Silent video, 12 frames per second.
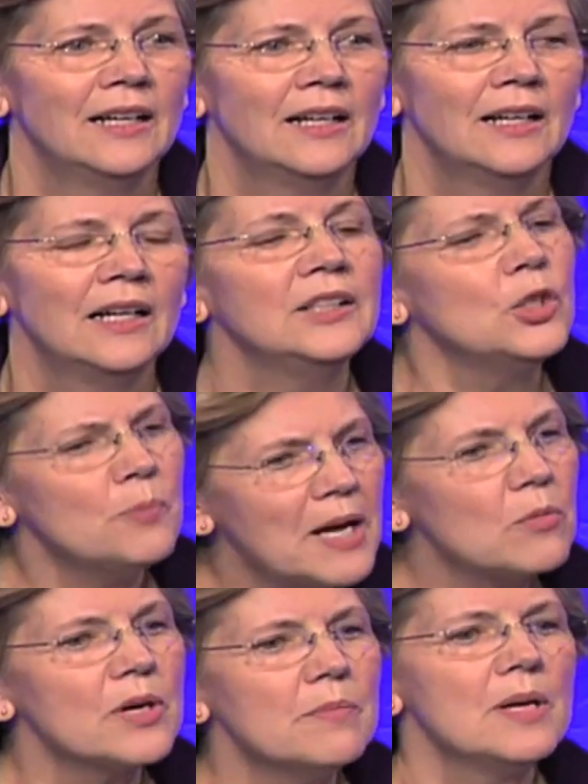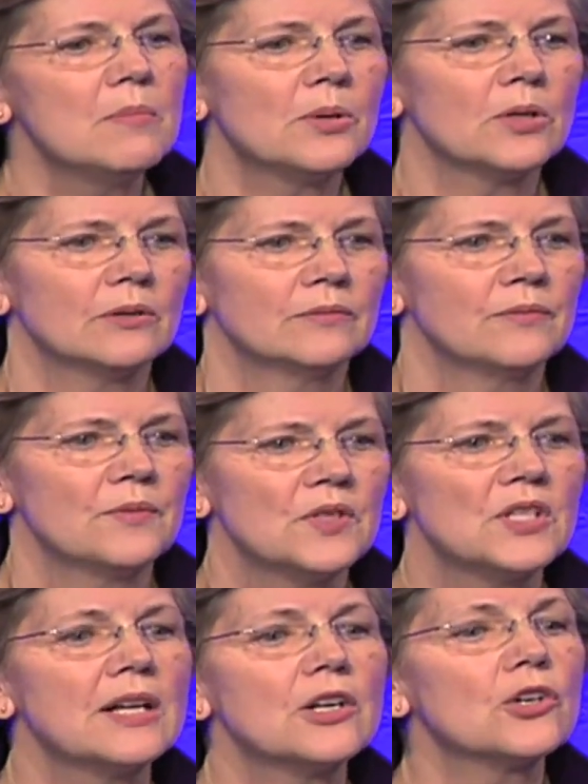And you may remember
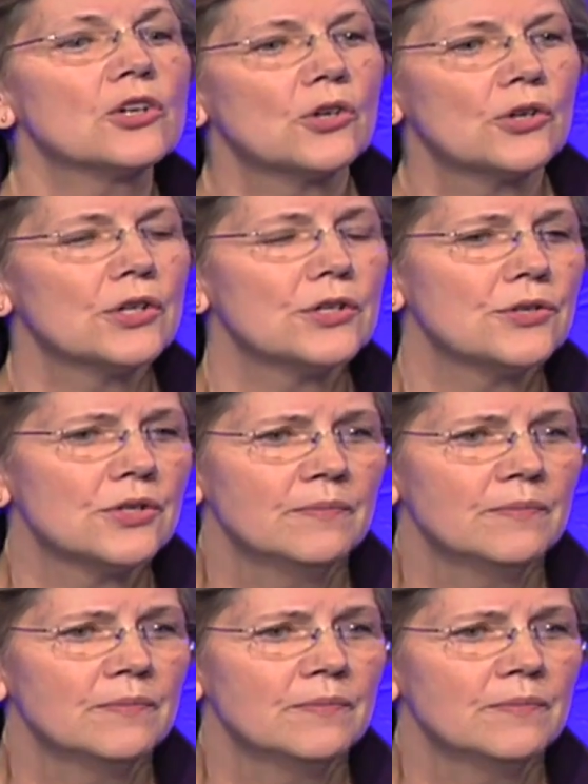Senator Cruz